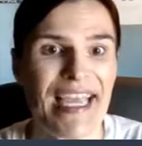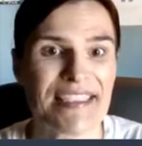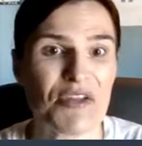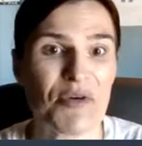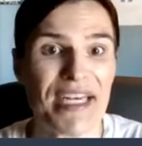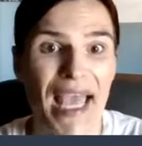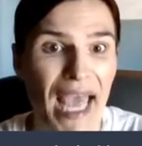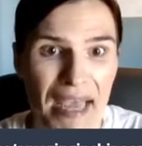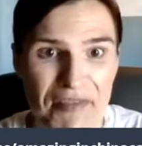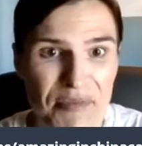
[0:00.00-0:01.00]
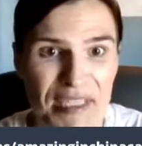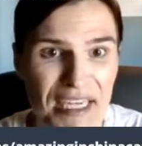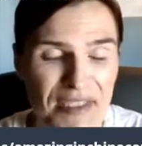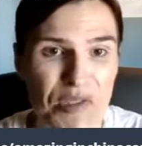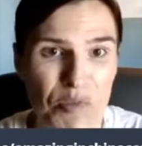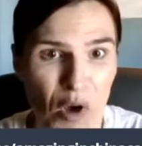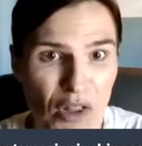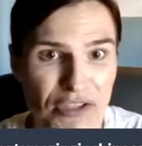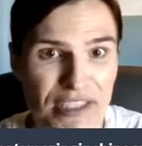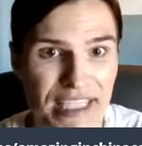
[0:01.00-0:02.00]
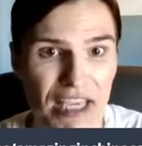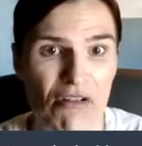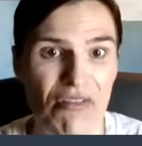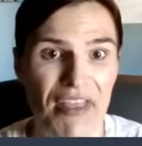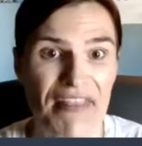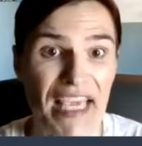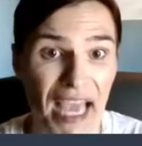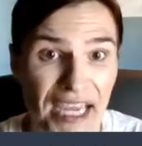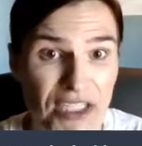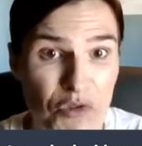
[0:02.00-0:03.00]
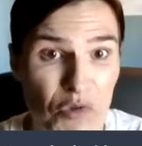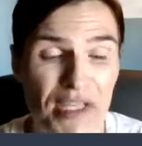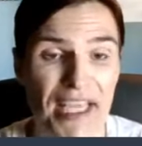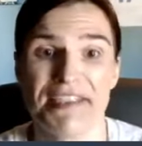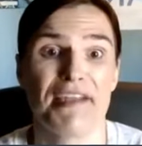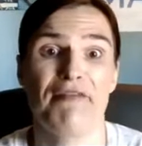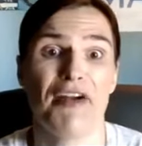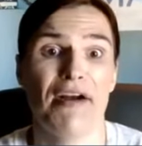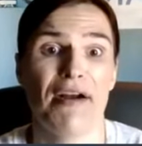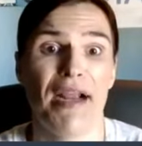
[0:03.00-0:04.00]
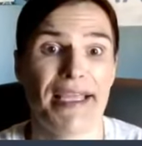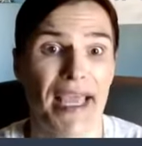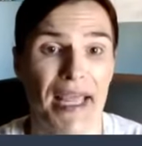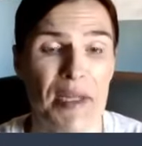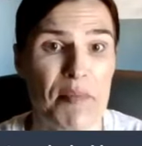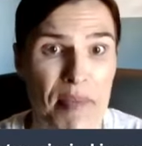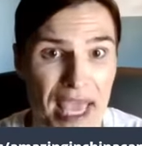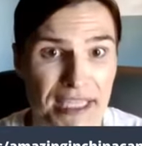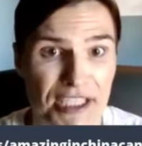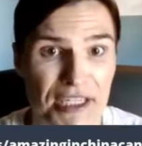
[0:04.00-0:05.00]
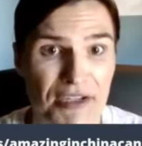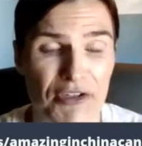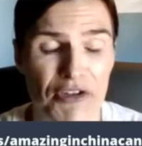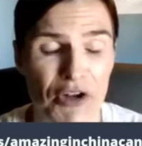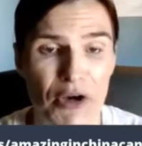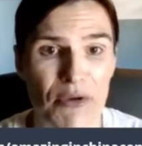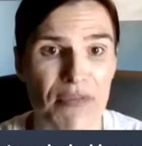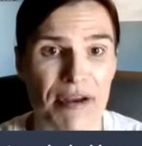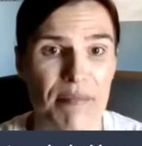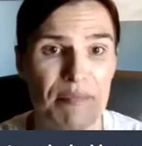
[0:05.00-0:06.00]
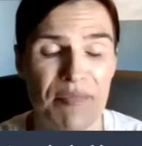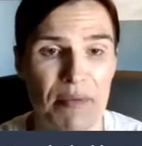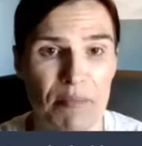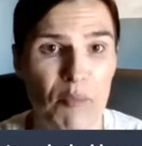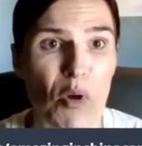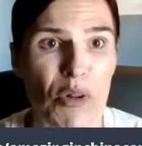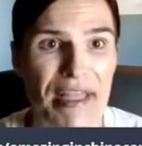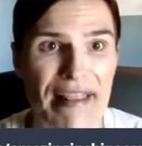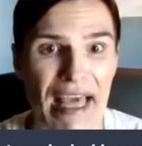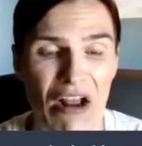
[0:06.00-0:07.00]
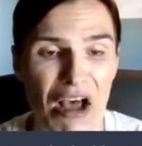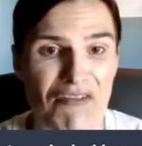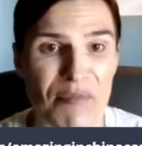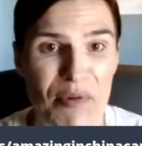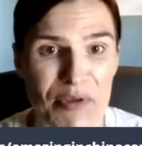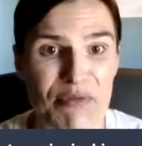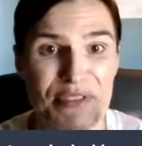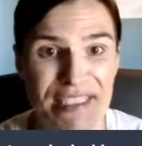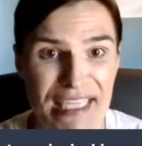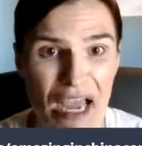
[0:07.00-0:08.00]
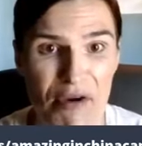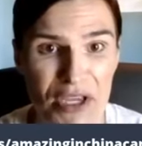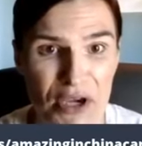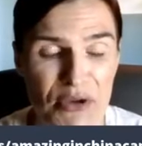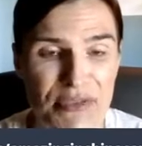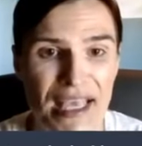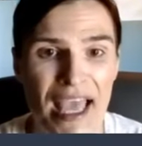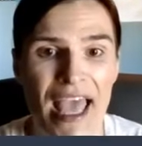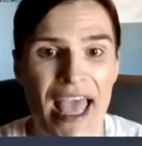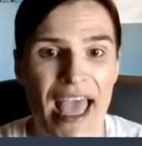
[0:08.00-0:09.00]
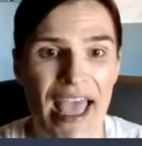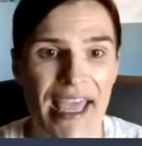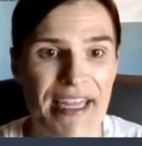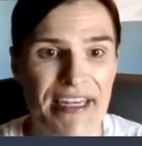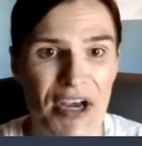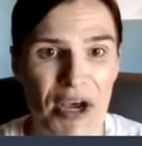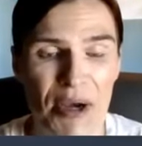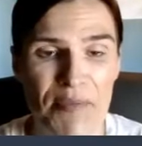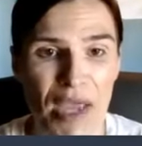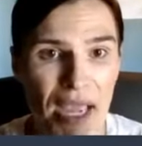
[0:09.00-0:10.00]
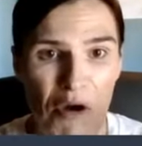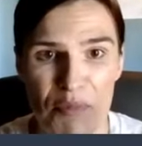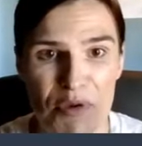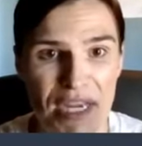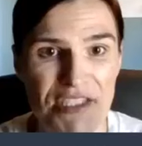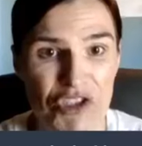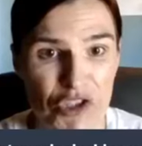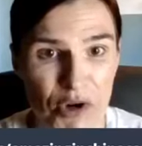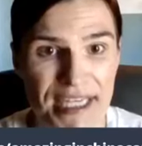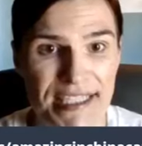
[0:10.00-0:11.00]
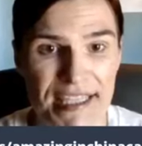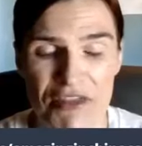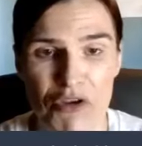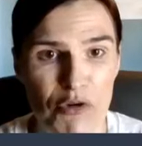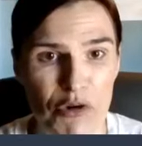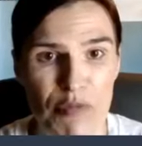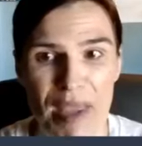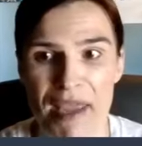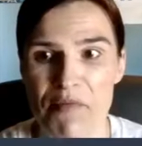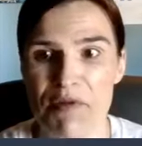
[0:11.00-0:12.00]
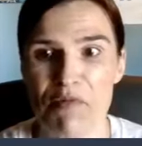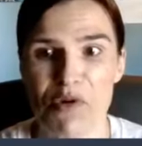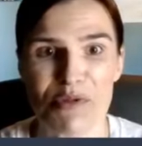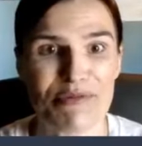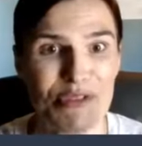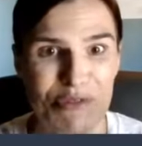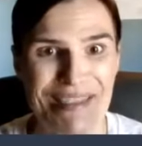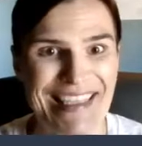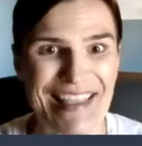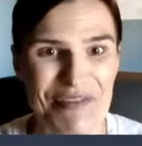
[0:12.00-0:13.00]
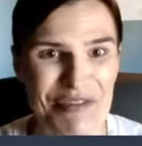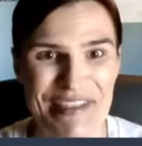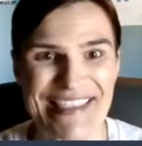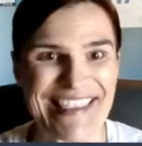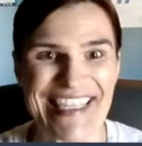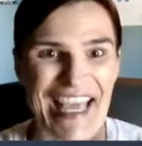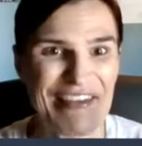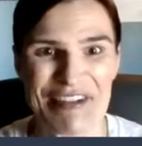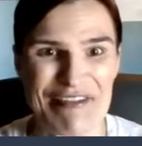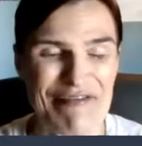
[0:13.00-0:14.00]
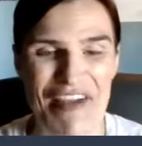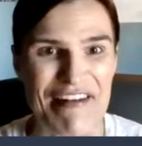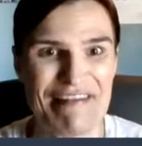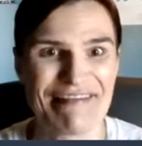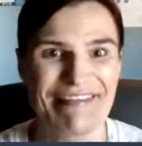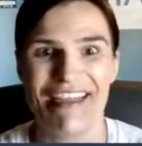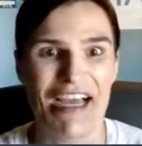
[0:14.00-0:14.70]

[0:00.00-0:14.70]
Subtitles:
it's going to have to be on a smaller scale than the actual Canton Fair. I can't imagine, them pulling that off, but we will see how it goes. And I hope you guys join us in the group, and we will get through this together and